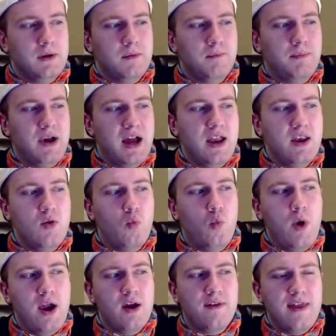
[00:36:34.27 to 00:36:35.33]
But
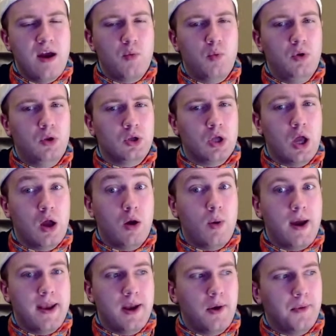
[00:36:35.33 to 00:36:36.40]
where that will go, I
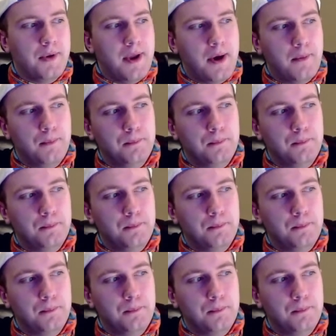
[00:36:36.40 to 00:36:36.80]
don't know.